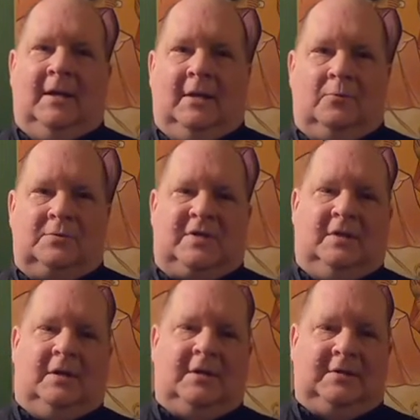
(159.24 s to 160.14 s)
It was
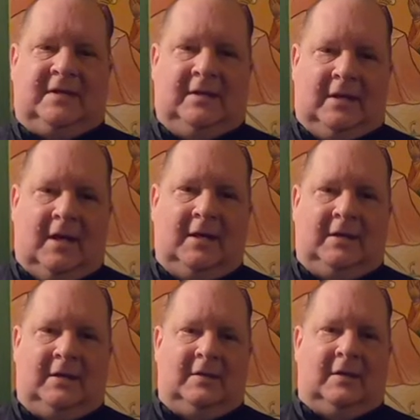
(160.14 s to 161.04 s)
in
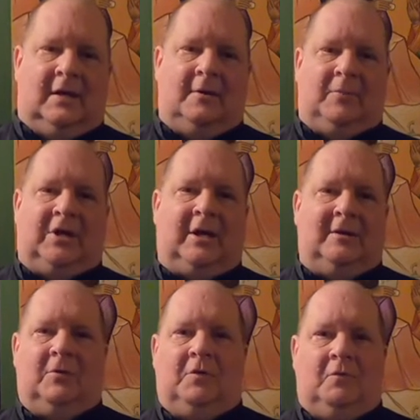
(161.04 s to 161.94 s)
1990 that I
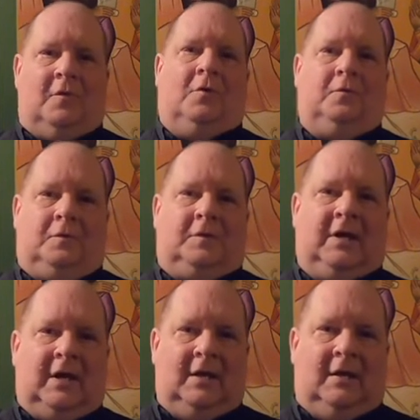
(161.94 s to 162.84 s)
became involved
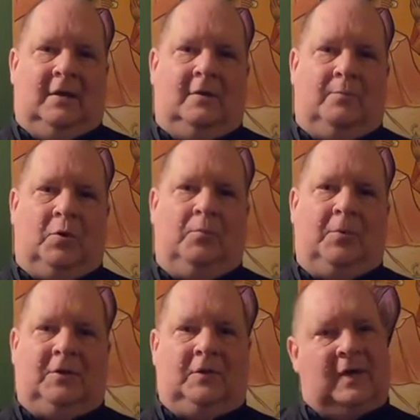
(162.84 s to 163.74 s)
in the
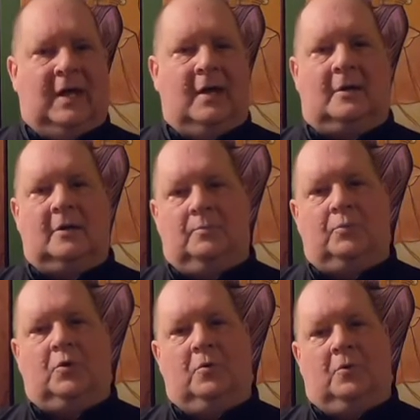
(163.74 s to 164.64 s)
permanent diaconate
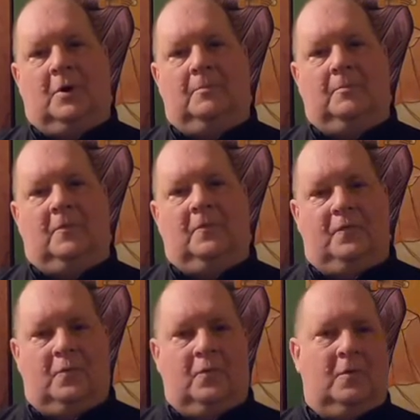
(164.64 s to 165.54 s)
program
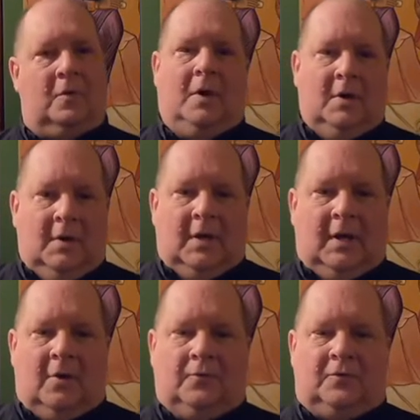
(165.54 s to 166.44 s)
for
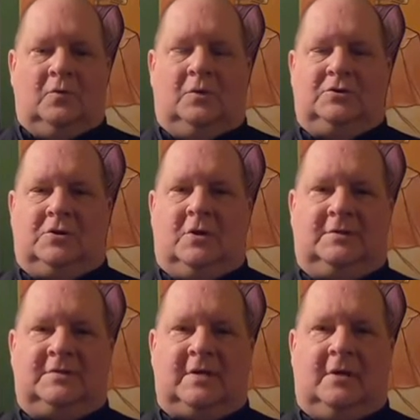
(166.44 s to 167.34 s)

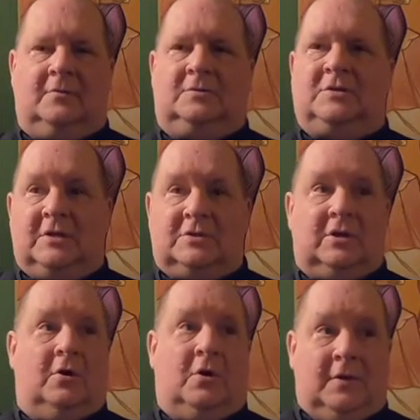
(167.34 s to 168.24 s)
Altoona-Johnstown,
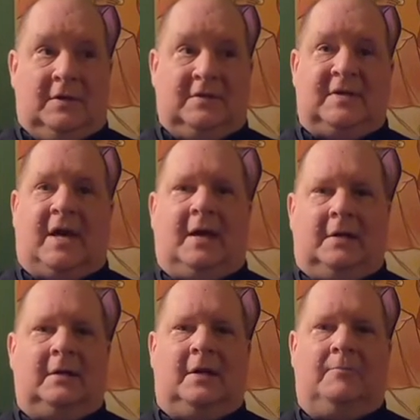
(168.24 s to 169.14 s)
teaching on these
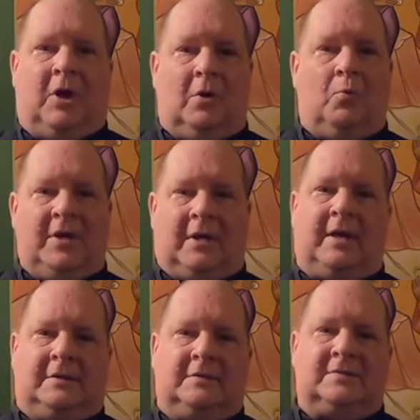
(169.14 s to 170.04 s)
academic
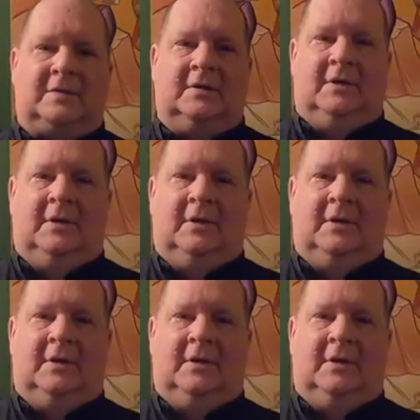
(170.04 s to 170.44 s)
weekends.